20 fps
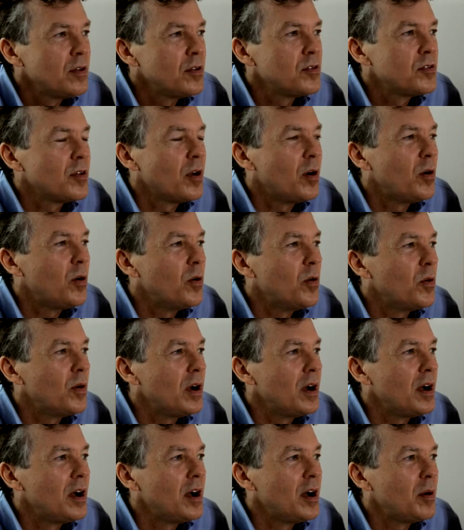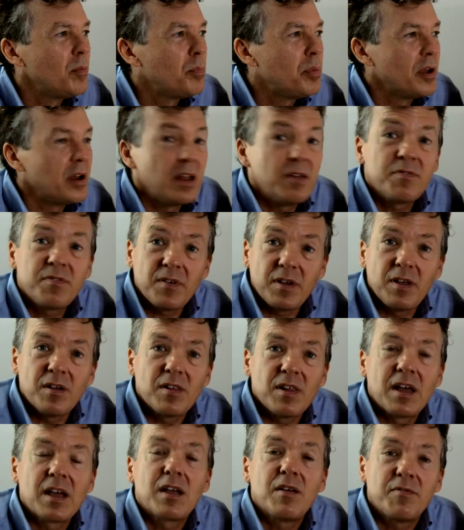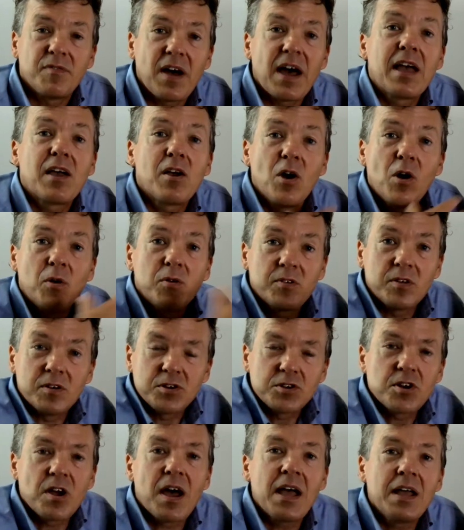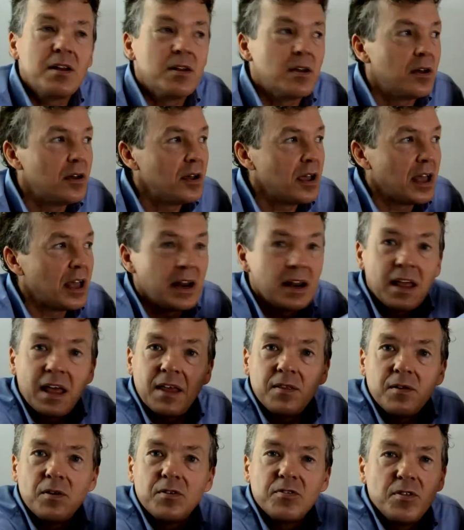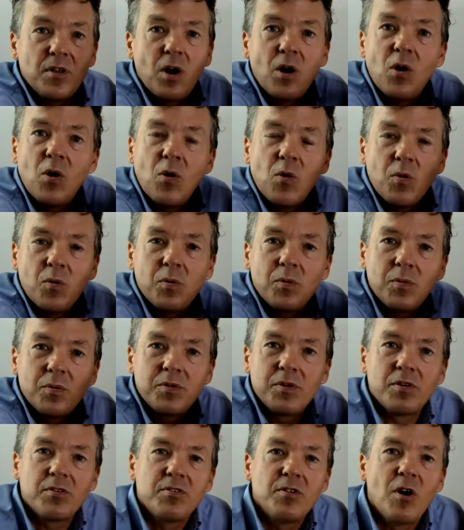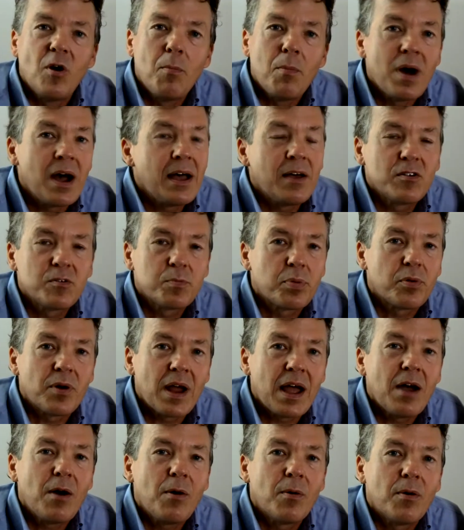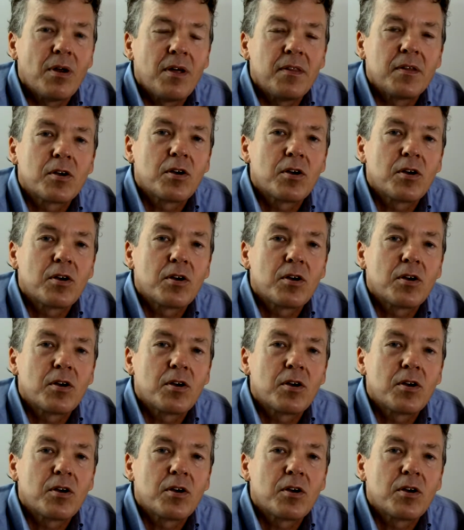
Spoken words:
So, but if I go to China and there's no miles per hour on the